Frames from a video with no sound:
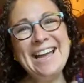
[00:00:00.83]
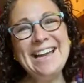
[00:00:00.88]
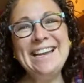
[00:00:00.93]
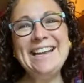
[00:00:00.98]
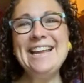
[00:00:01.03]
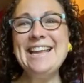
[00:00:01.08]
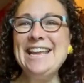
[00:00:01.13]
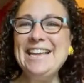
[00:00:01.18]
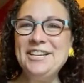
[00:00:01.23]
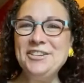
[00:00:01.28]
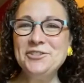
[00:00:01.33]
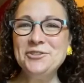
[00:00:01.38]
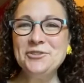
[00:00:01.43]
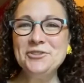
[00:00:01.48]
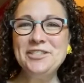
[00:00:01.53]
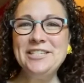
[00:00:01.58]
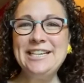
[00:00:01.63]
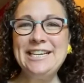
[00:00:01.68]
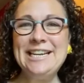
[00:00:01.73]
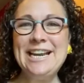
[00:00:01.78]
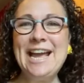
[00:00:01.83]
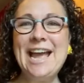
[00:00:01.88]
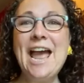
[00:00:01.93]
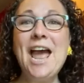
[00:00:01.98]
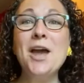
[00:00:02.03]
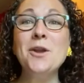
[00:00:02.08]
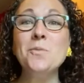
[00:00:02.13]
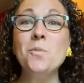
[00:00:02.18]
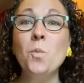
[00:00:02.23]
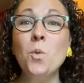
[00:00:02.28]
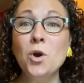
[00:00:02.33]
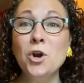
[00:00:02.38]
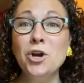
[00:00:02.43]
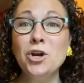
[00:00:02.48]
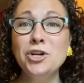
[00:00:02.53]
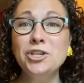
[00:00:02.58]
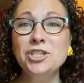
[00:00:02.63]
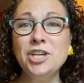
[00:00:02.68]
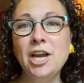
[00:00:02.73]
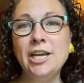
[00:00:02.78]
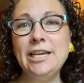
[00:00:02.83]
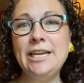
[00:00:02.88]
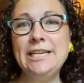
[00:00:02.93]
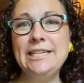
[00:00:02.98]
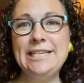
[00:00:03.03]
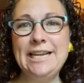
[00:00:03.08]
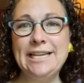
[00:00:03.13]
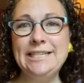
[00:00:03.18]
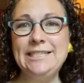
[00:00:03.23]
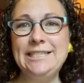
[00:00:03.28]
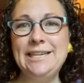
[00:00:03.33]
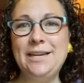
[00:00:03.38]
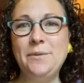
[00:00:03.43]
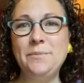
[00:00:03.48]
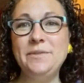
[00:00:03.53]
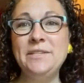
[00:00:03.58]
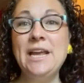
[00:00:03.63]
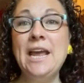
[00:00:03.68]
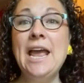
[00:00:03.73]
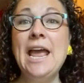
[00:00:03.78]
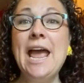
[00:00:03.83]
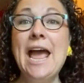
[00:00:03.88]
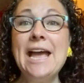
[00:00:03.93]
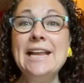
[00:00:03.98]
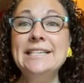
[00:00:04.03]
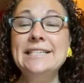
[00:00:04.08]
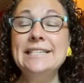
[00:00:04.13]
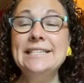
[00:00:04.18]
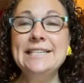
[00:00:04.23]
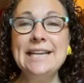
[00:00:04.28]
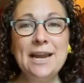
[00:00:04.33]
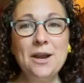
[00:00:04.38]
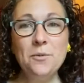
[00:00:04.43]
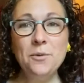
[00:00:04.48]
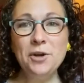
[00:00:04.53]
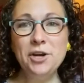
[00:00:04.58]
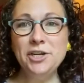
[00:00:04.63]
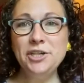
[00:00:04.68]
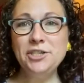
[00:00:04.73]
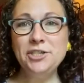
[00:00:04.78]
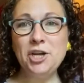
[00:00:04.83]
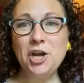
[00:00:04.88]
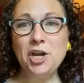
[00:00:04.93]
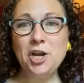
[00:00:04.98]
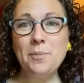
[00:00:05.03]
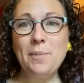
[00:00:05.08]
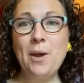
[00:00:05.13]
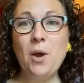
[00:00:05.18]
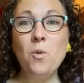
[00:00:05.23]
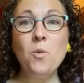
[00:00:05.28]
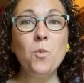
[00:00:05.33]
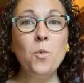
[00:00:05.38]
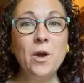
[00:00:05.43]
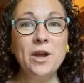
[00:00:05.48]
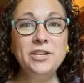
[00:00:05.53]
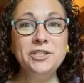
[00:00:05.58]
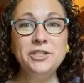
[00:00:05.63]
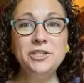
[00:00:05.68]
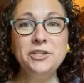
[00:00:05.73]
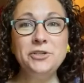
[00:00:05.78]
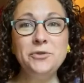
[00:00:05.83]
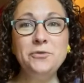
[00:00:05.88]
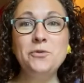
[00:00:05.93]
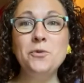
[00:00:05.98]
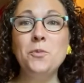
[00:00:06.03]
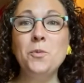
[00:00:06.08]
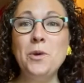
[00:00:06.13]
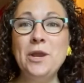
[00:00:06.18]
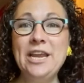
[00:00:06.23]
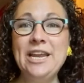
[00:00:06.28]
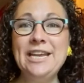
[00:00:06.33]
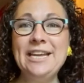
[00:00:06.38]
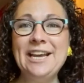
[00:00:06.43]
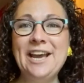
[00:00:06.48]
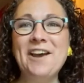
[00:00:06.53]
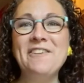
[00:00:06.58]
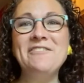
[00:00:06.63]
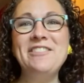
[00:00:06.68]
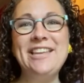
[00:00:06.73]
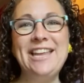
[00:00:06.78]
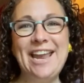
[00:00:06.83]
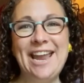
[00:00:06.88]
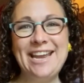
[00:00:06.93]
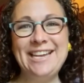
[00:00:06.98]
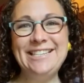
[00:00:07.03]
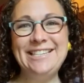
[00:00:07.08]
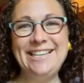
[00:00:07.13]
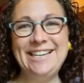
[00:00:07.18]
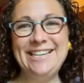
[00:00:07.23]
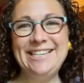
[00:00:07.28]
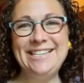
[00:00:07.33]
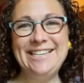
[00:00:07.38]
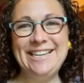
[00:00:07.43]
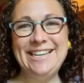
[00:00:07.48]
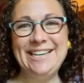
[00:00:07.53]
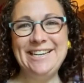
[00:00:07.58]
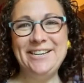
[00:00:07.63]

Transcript: Hey, it's Cristina and we're talking test tips. And today we're going to talk about what to do the week of the A C T.